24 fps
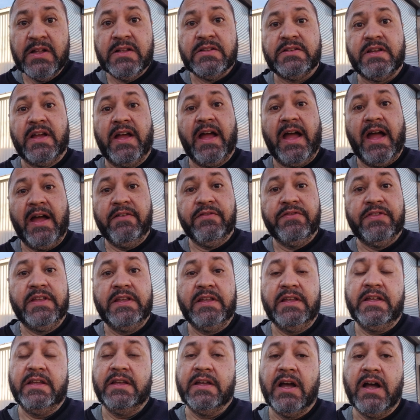to have
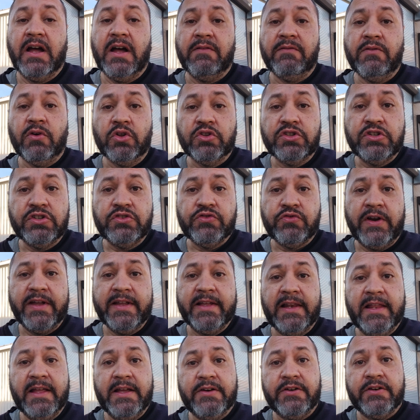the voltage
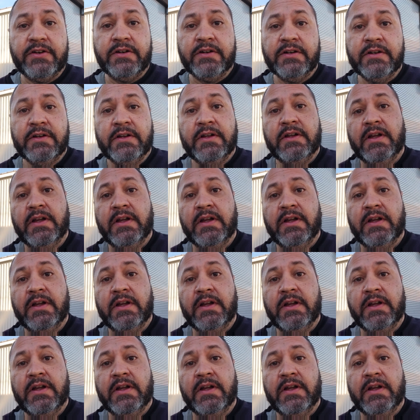regulator